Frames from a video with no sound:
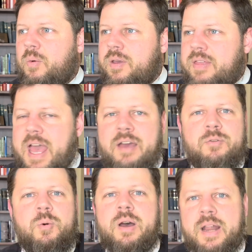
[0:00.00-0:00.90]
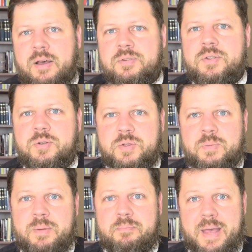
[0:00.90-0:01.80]
with everyone else who's
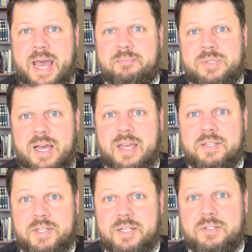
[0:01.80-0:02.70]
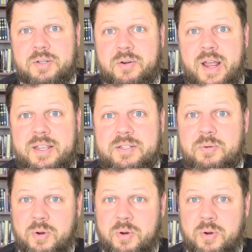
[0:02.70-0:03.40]
been baptized into Christ.